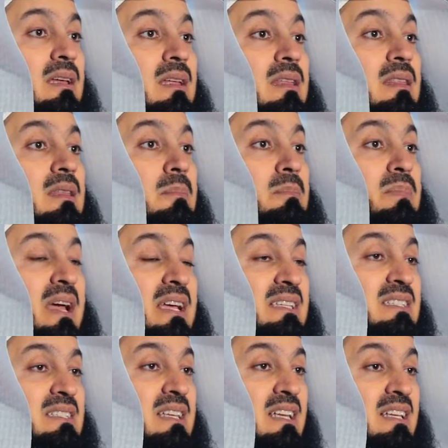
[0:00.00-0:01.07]
the
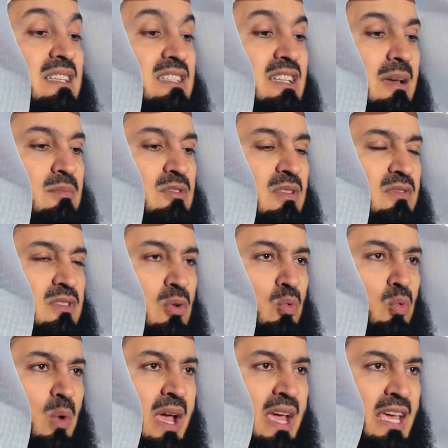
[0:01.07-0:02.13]
best in terms of the
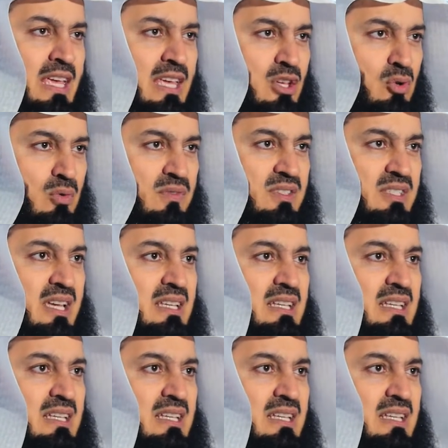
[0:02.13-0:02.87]
way you've said